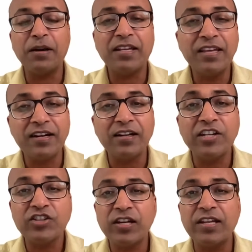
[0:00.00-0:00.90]
But here,
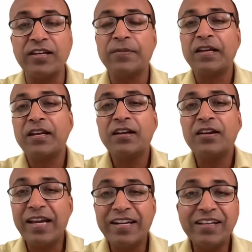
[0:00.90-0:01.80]
literally,
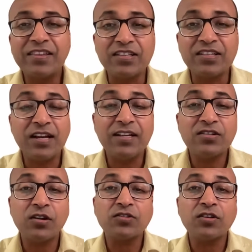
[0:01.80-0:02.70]
creating things. Sun
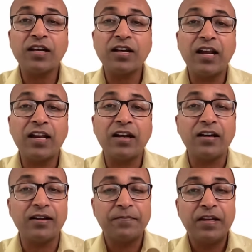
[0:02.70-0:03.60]
is also the Karaka